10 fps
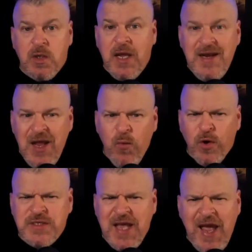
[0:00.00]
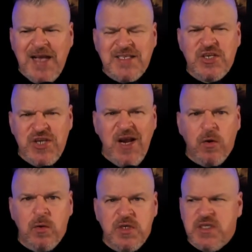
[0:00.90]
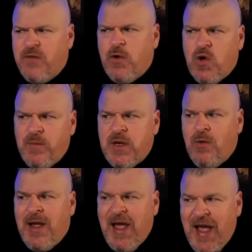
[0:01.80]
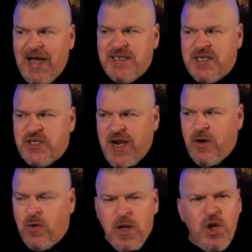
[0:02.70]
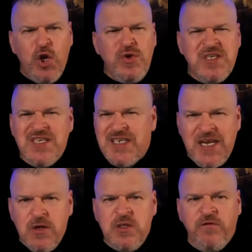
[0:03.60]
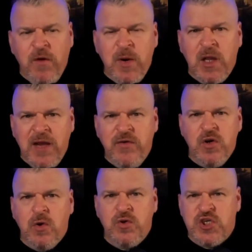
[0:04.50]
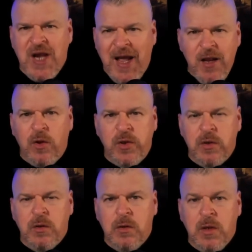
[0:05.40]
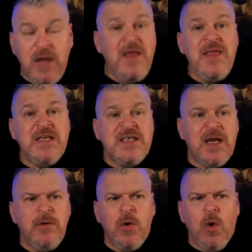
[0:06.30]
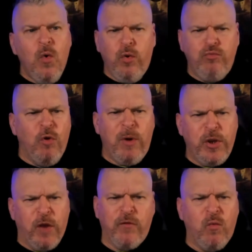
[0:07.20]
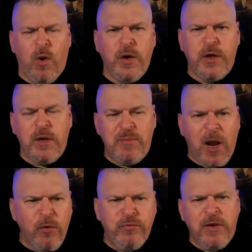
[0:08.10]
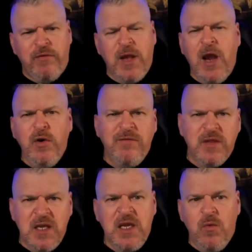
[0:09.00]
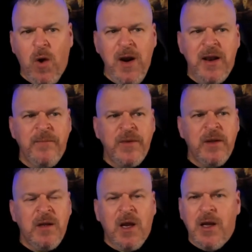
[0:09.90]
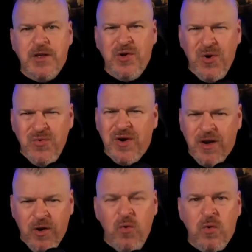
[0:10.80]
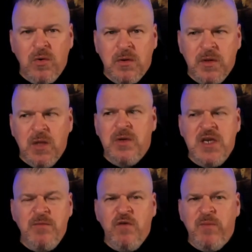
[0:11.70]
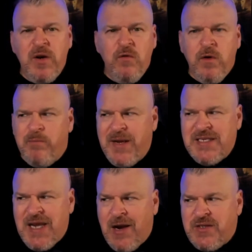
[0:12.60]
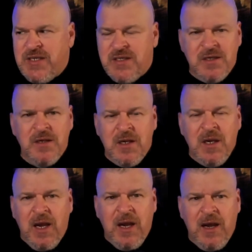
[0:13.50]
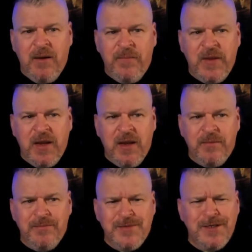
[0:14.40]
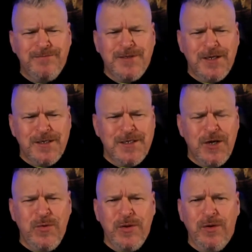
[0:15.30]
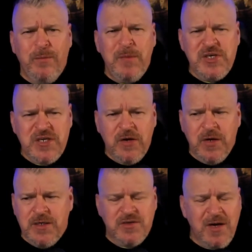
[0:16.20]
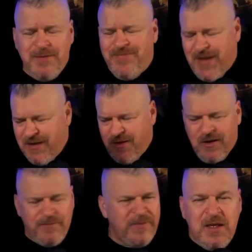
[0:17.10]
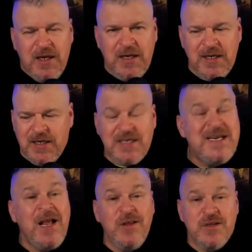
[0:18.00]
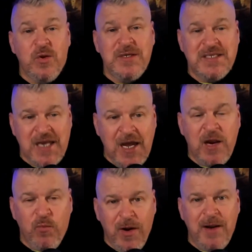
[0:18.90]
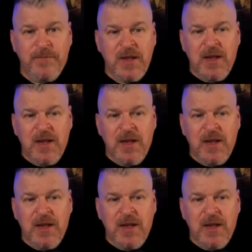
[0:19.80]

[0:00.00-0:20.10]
Hit Networks has the channel. Discover Crypto has the channel. Who steals from an eleven-year-old child? And then they said, "Well, nobody ever wanted it. I don't even. I don't even think he wanted it." Uh, you don't know. The only time you've been over at Ben's house is to um, um, to to to go with your little missionary to try to look. Tale as old as time, right?